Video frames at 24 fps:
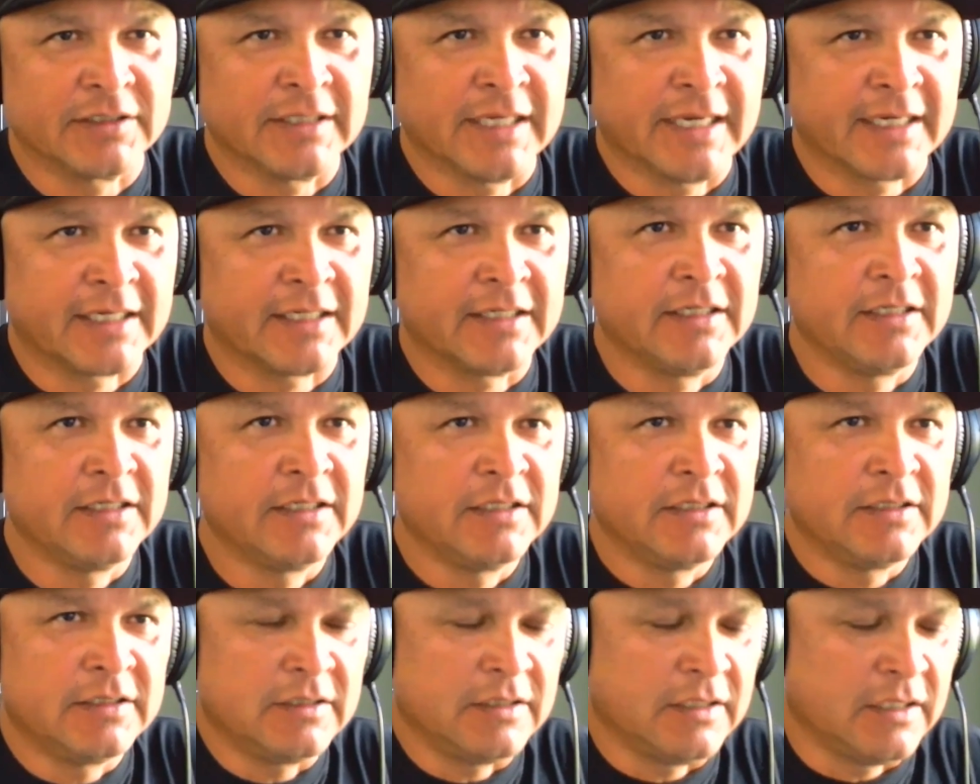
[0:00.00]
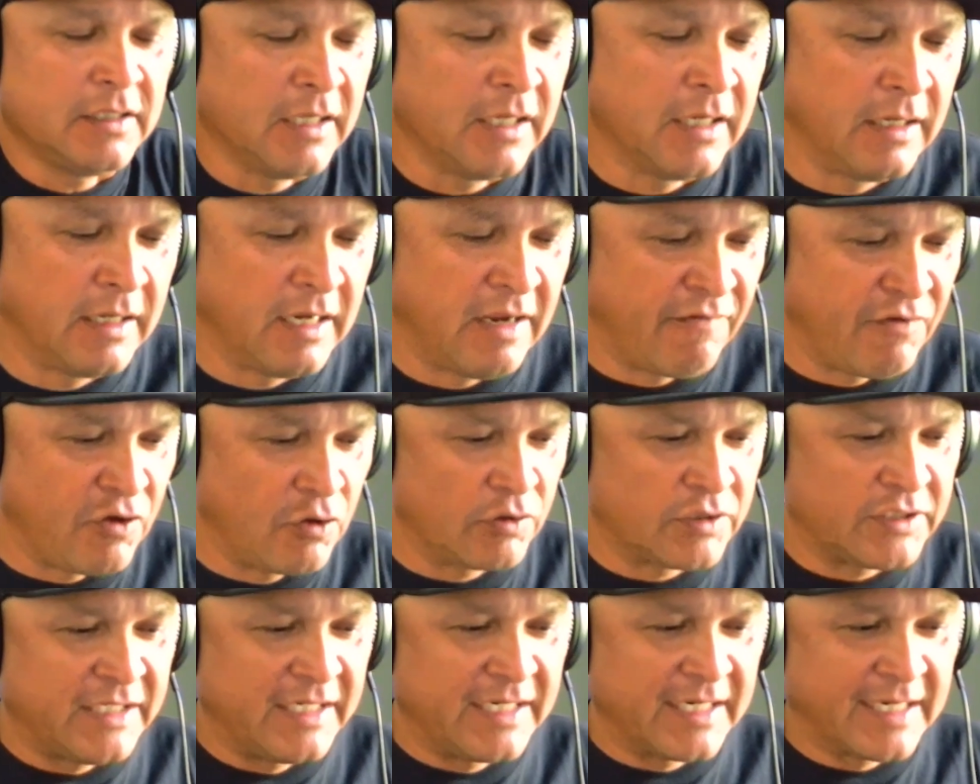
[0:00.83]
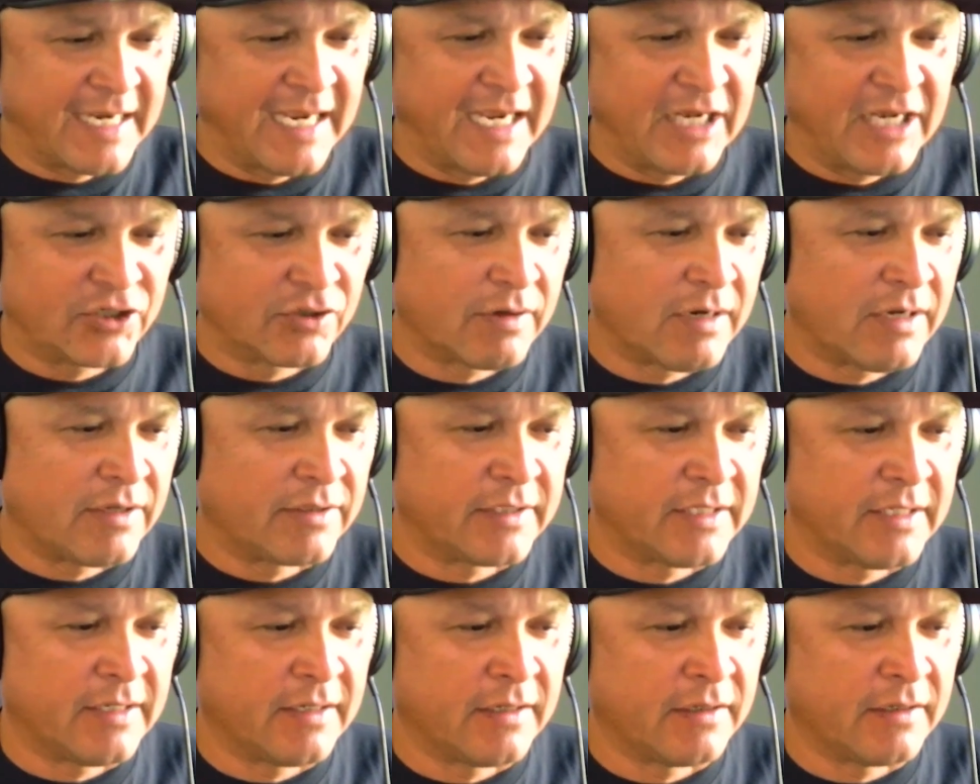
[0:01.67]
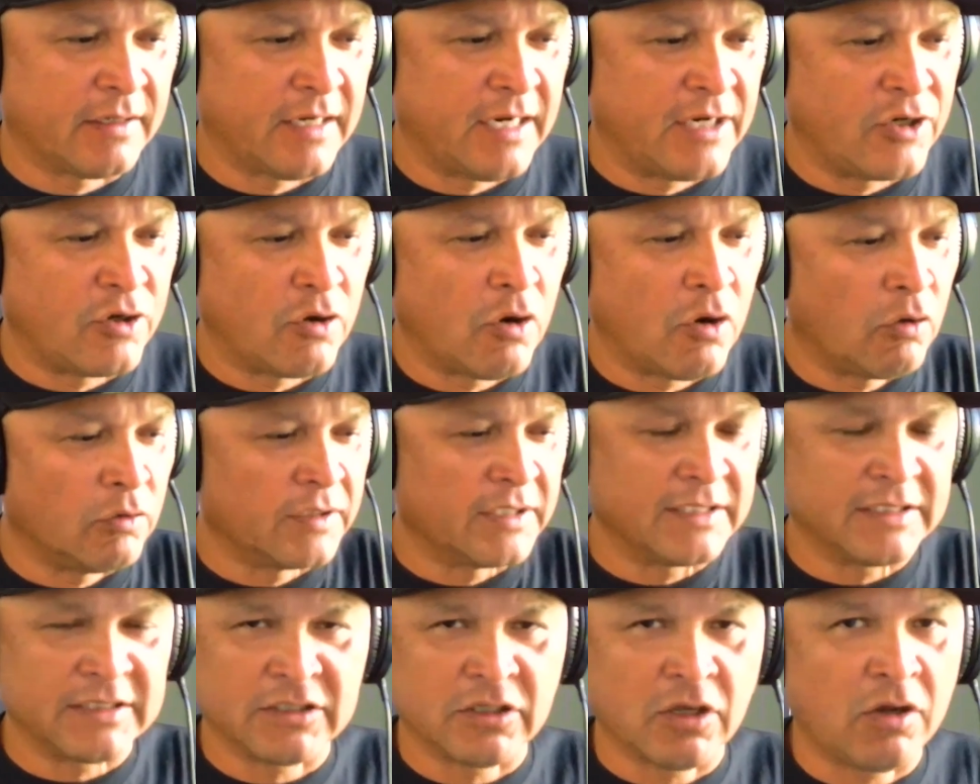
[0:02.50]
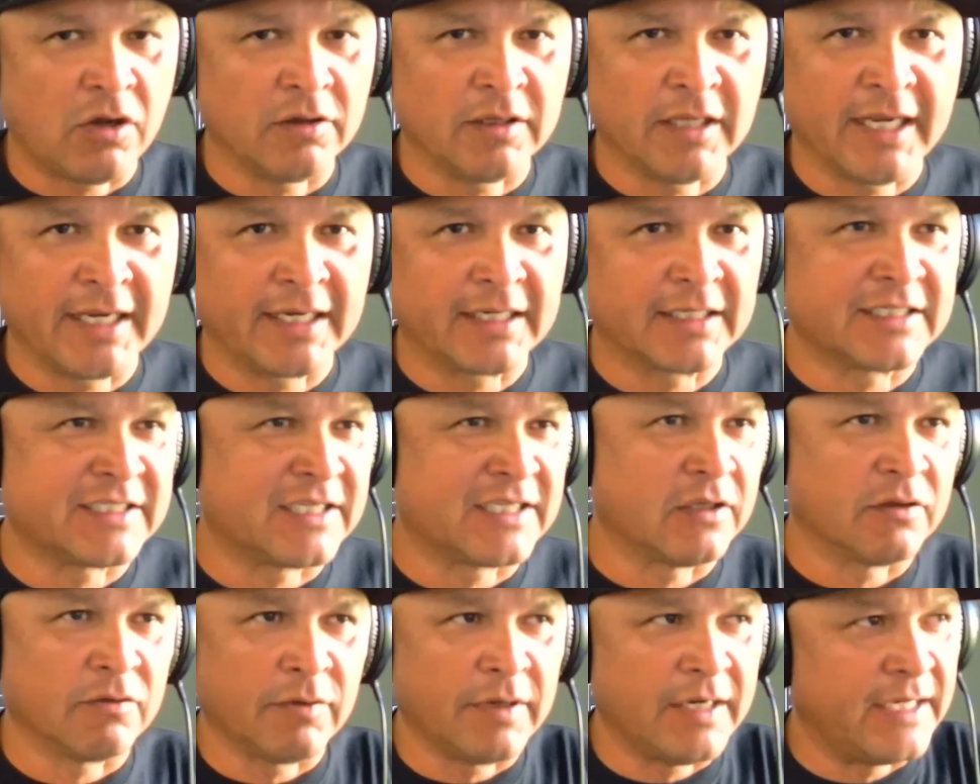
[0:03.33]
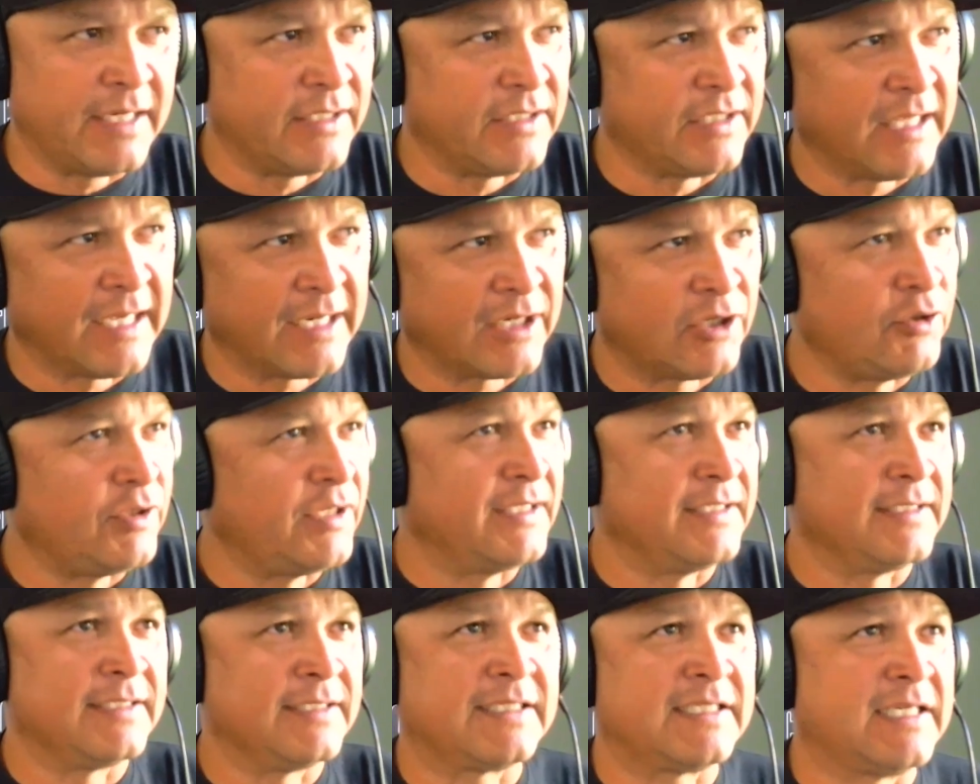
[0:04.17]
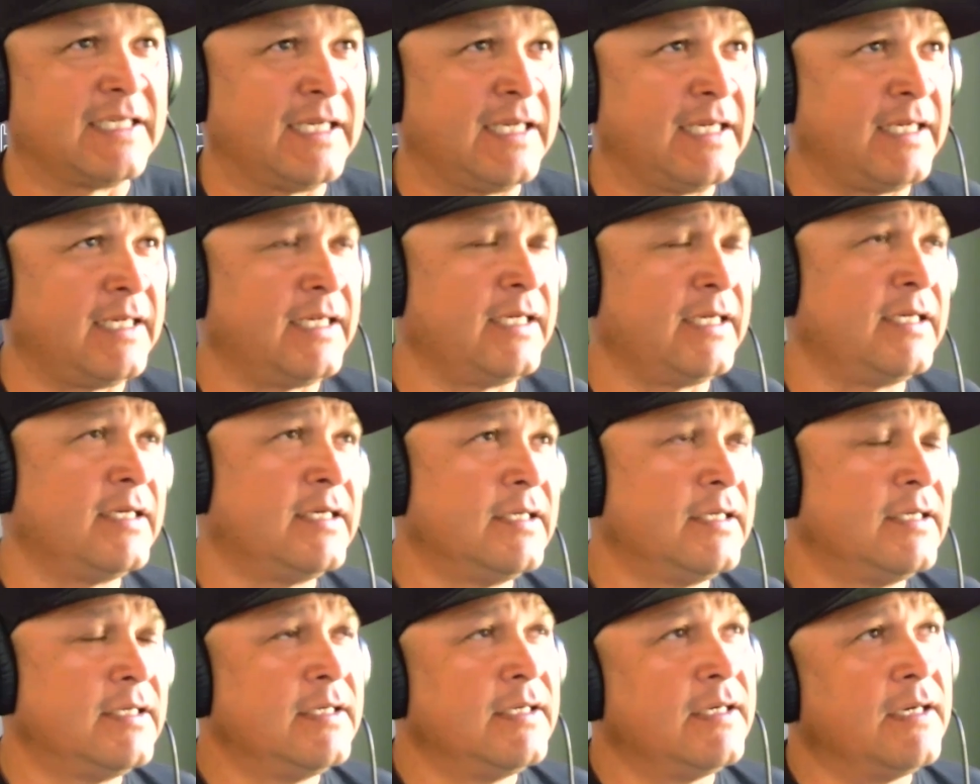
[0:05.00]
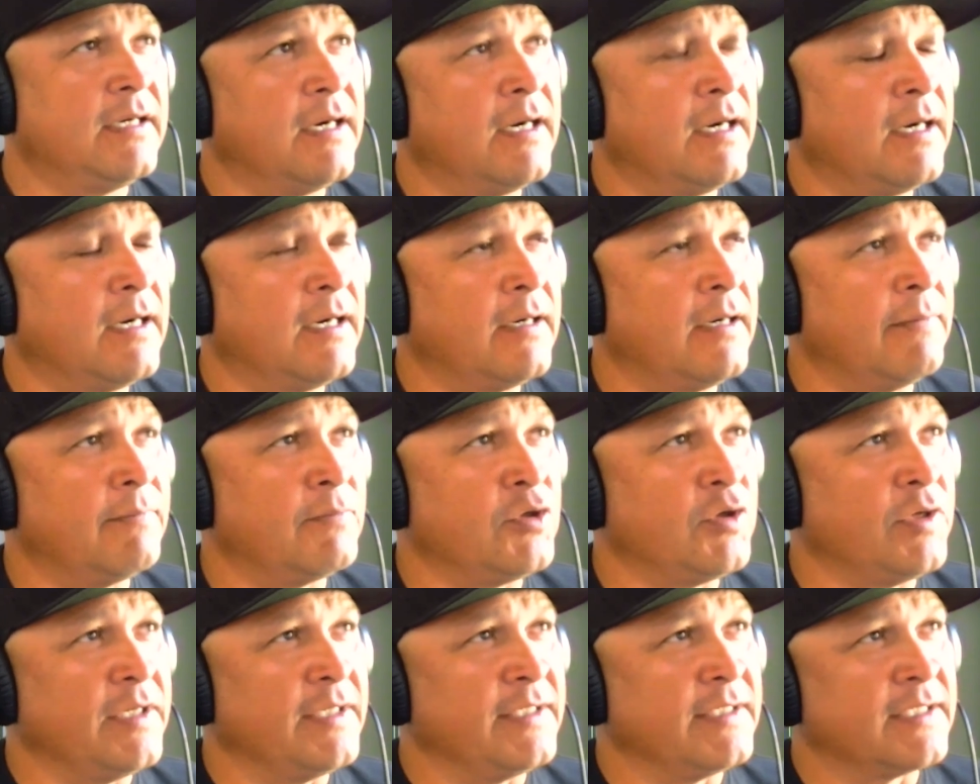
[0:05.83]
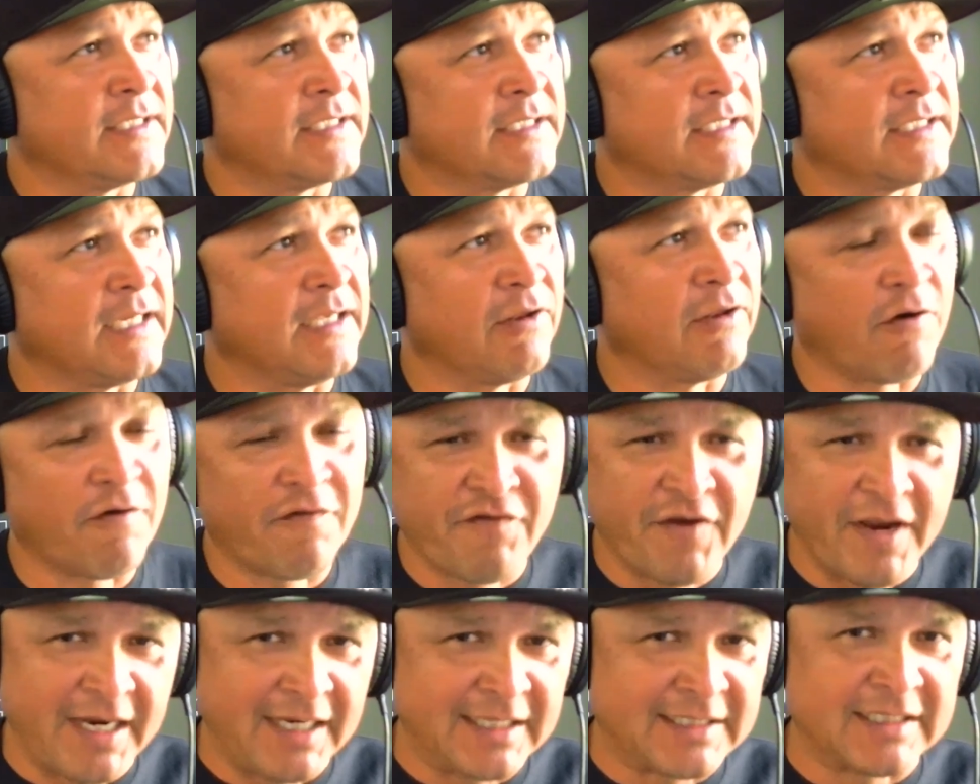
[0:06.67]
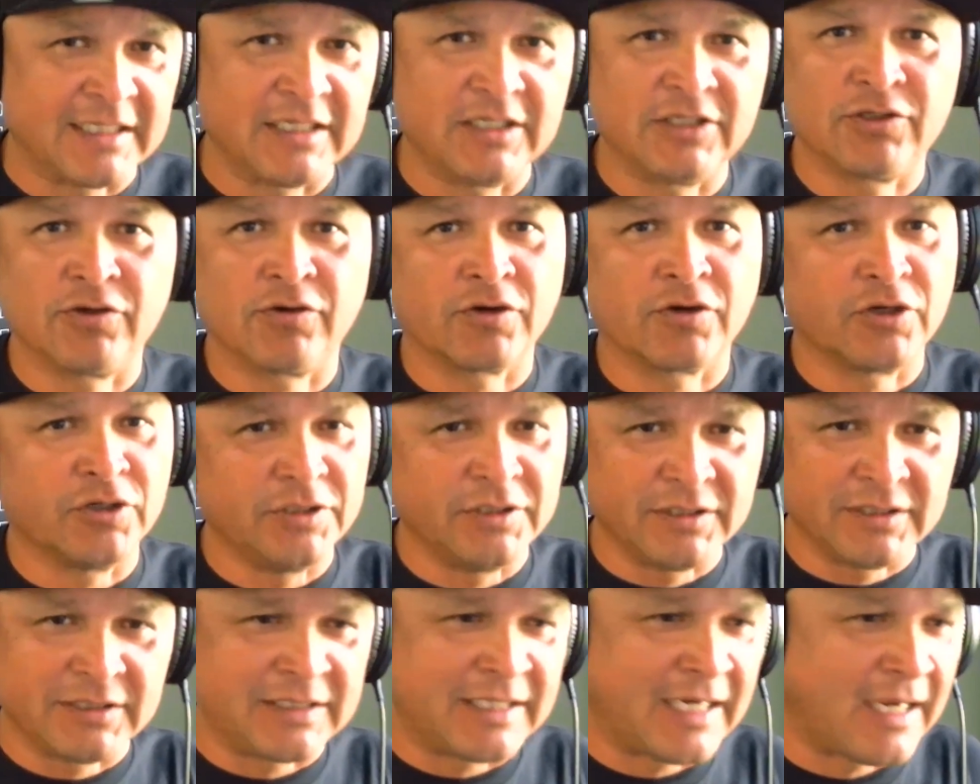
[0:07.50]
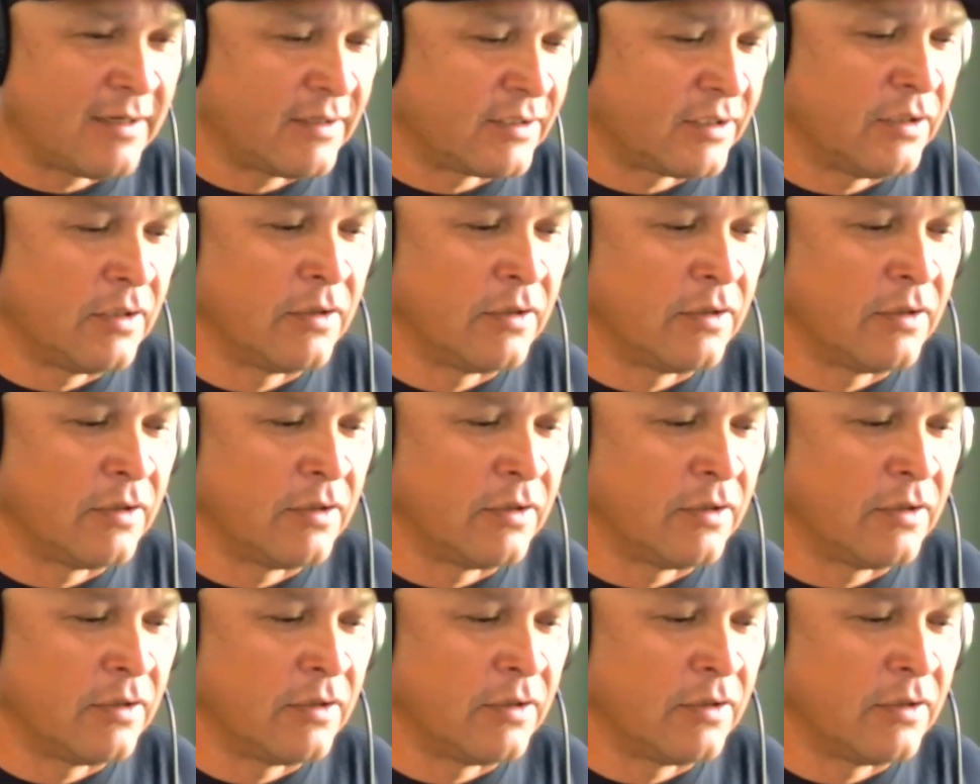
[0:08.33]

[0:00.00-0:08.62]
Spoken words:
Like, if you see a catcher out there and you only saw like silhouette, like you didn't see their faces or couldn't tell, you